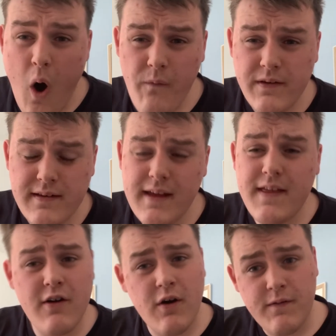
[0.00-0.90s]
Obviously,
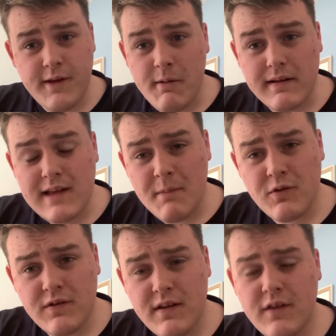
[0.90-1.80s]
there are a few
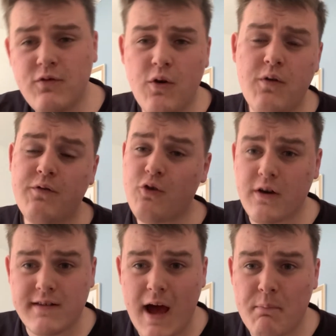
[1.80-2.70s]
exceptions to this rule. For
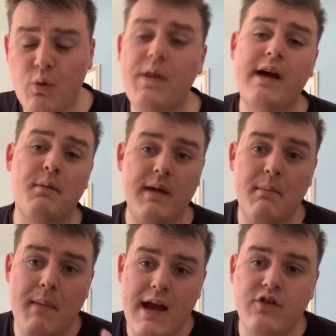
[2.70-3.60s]
example, there could be
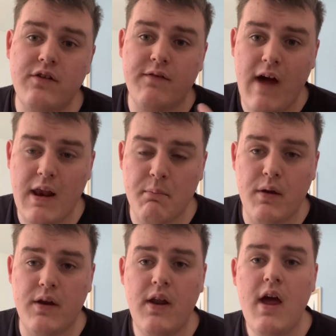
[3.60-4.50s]
a major
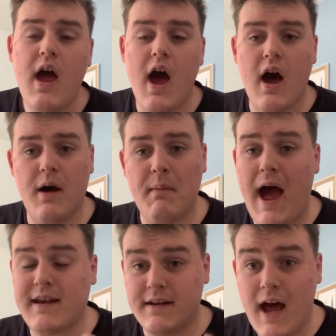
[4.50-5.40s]
development,
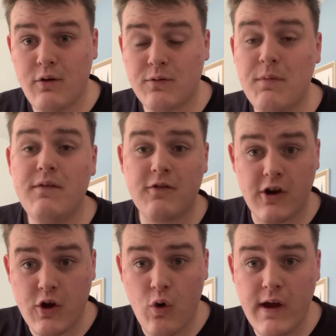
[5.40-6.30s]
an announcement
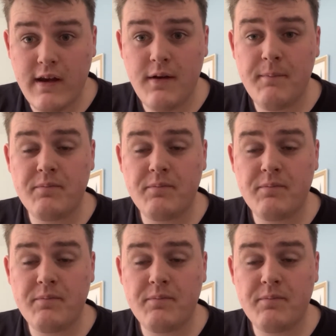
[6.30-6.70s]
for a coin.